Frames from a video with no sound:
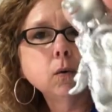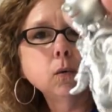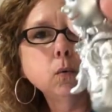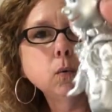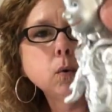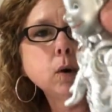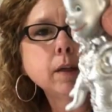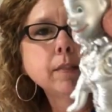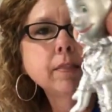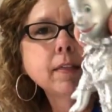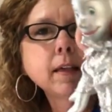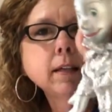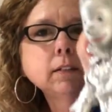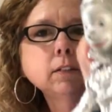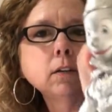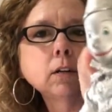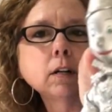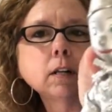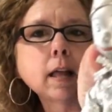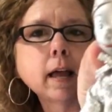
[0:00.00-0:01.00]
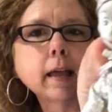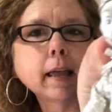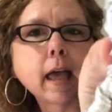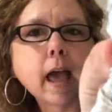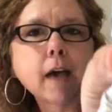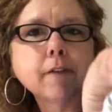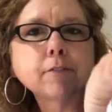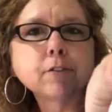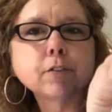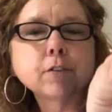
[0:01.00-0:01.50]
what they look like
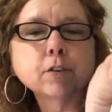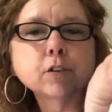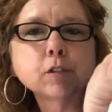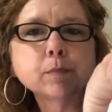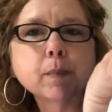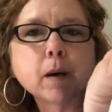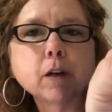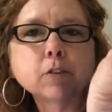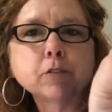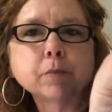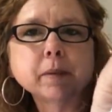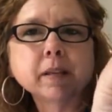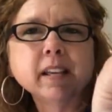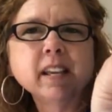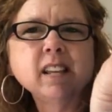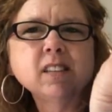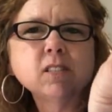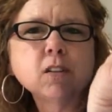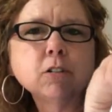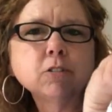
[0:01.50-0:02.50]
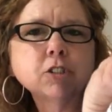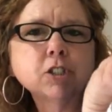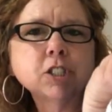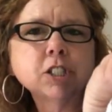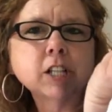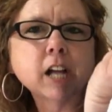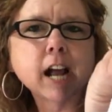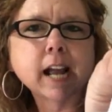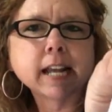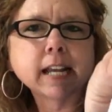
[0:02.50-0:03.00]
after their spot treatment. He's all
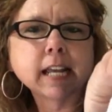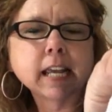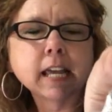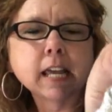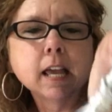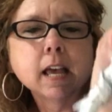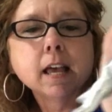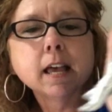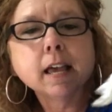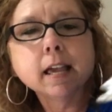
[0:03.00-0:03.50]
shiny.